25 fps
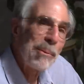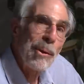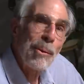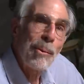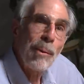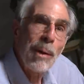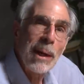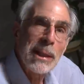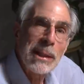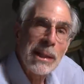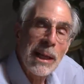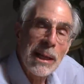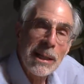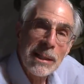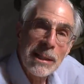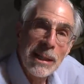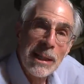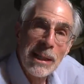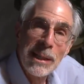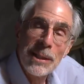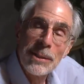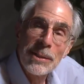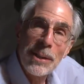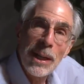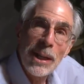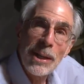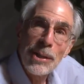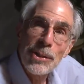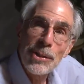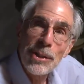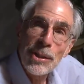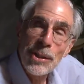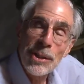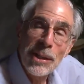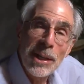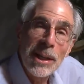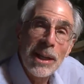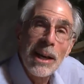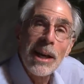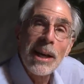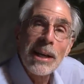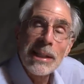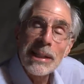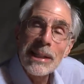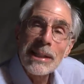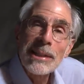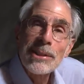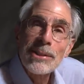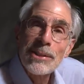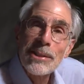but why not tangent to
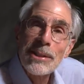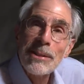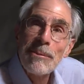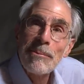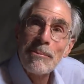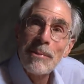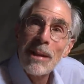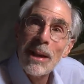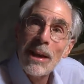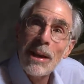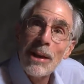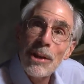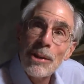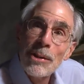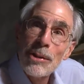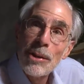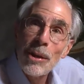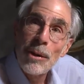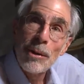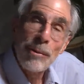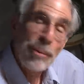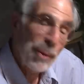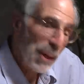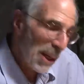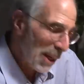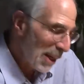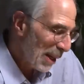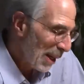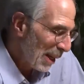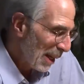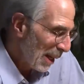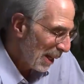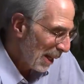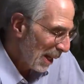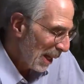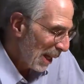conics? So if we...